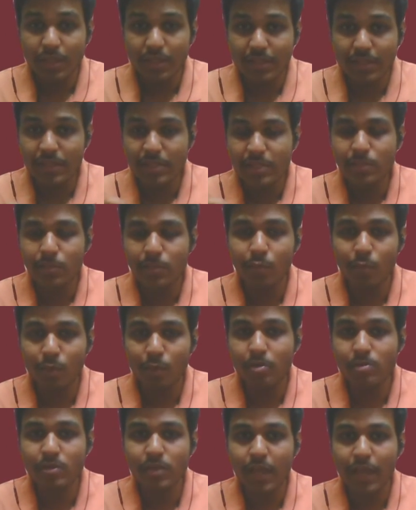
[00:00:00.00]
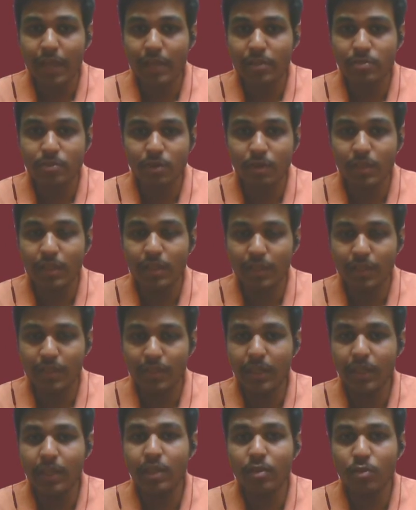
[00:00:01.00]
This was actually the
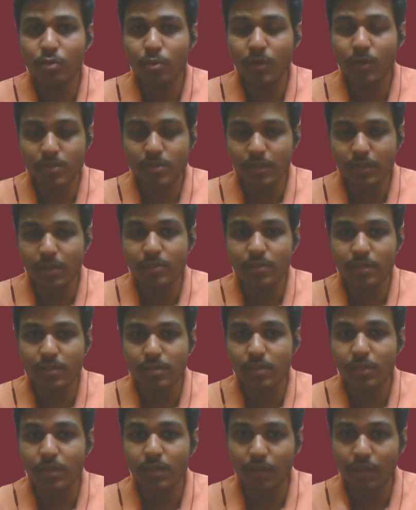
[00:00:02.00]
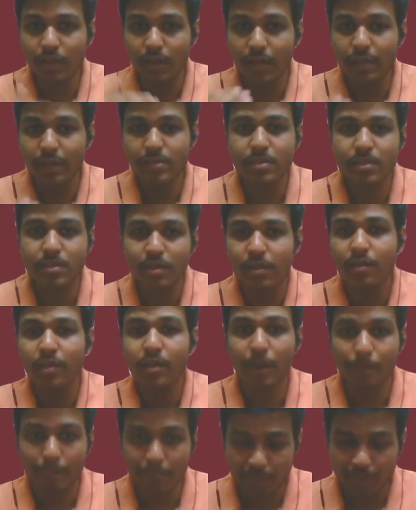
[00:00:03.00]
key to his success in the next
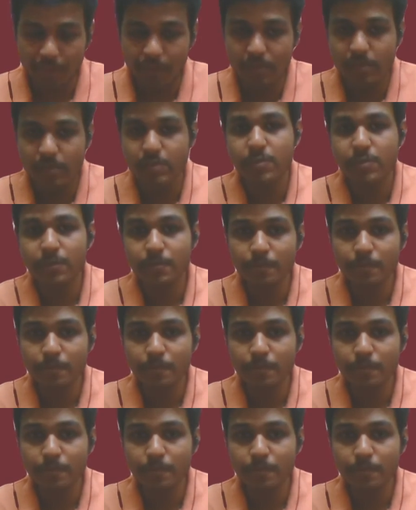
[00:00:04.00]
coming years.